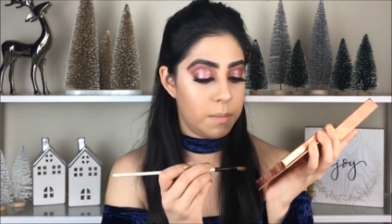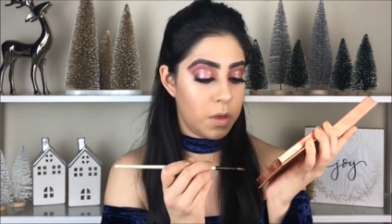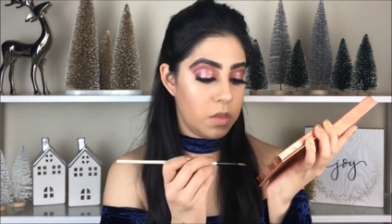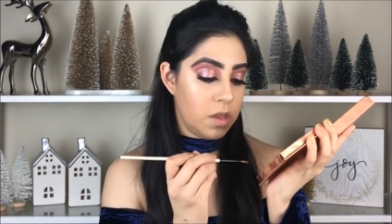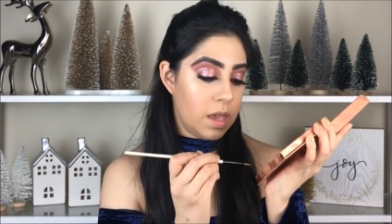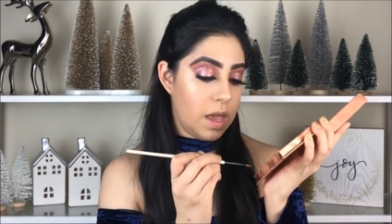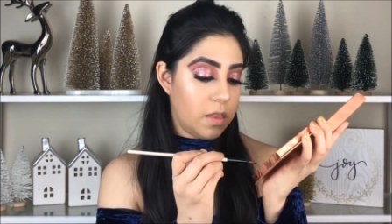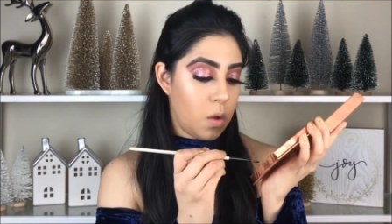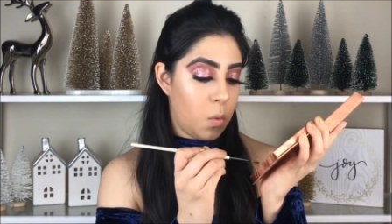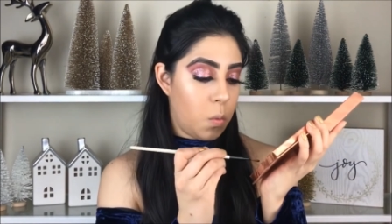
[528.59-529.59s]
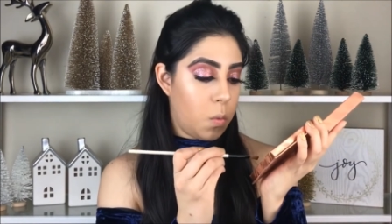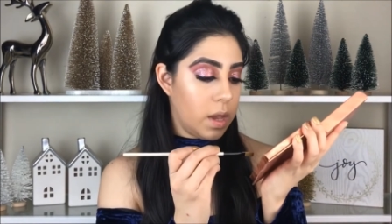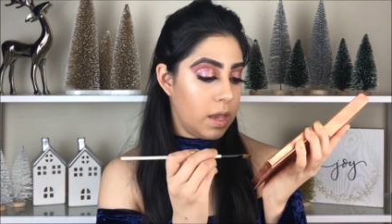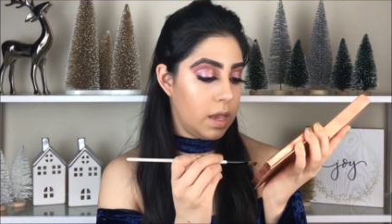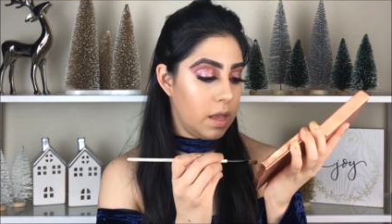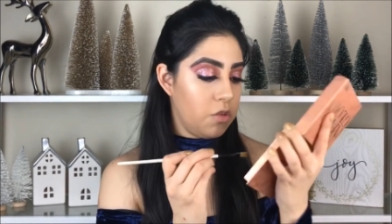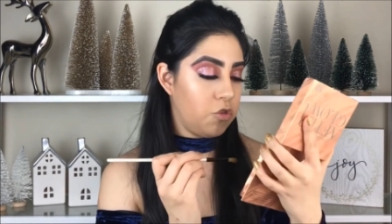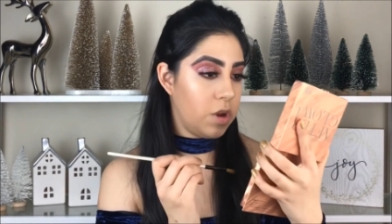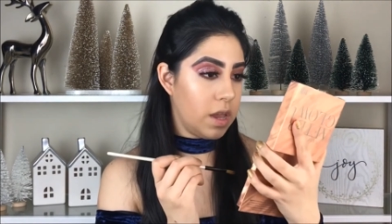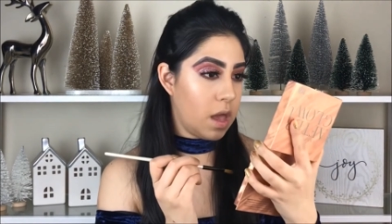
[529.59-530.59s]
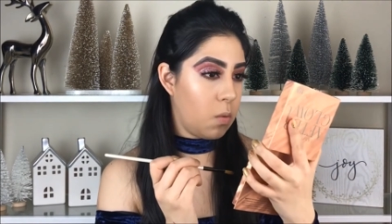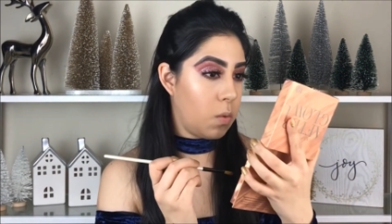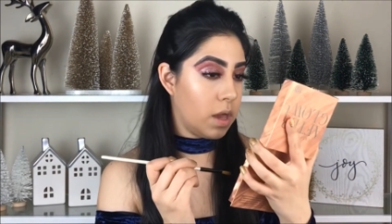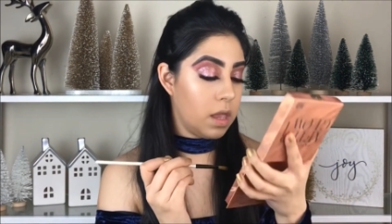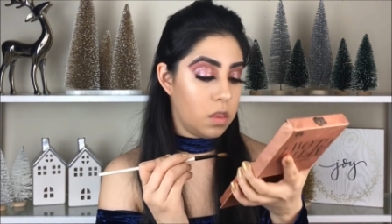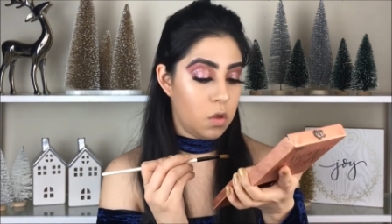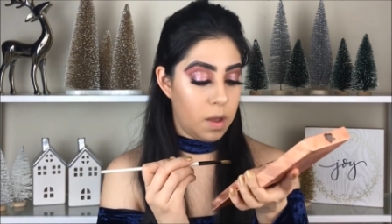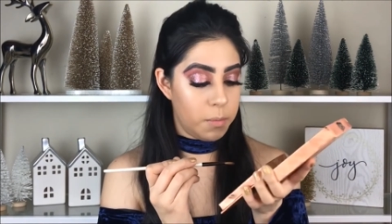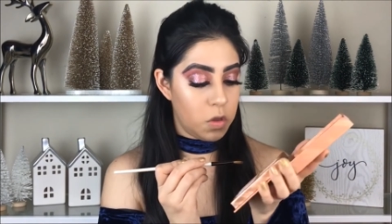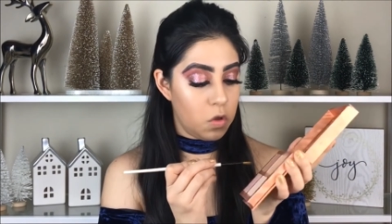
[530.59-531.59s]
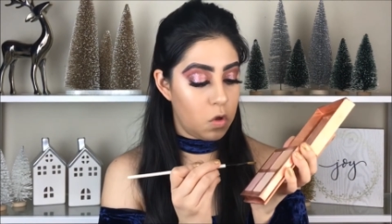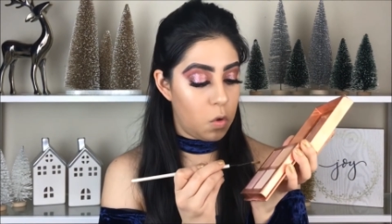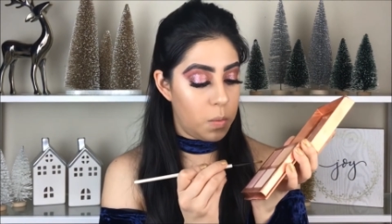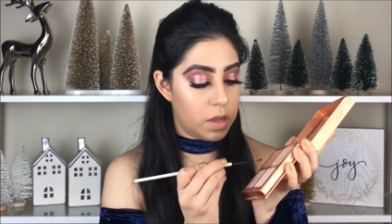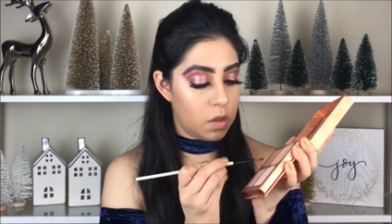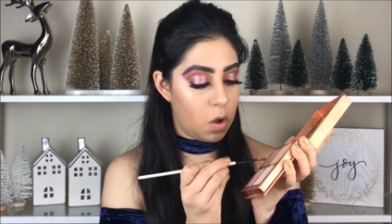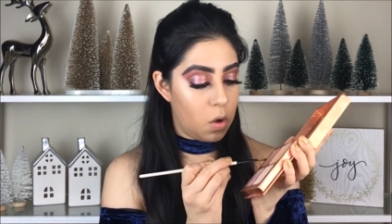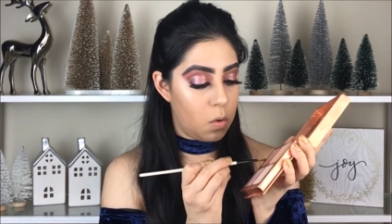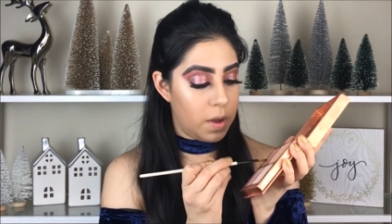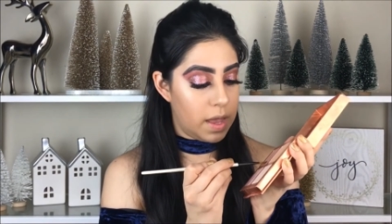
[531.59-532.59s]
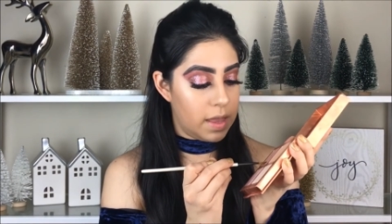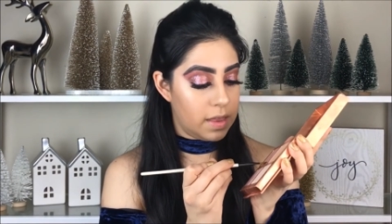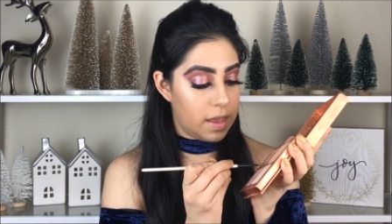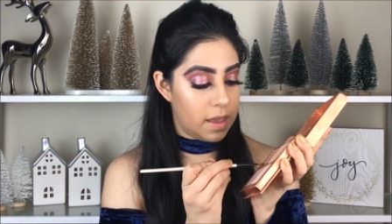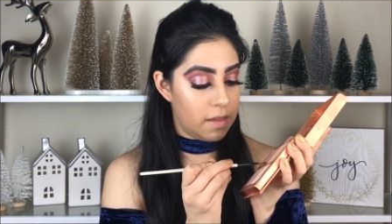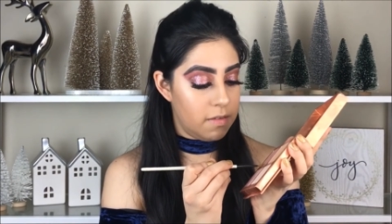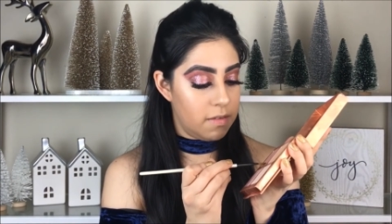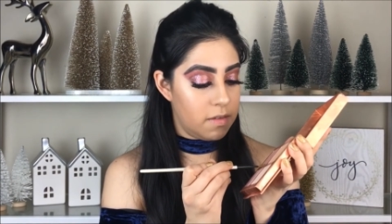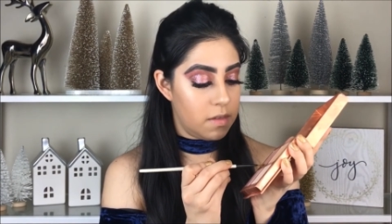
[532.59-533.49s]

gonna get Wicked. Should I get Wicked? No, I'm gonna go with ONS.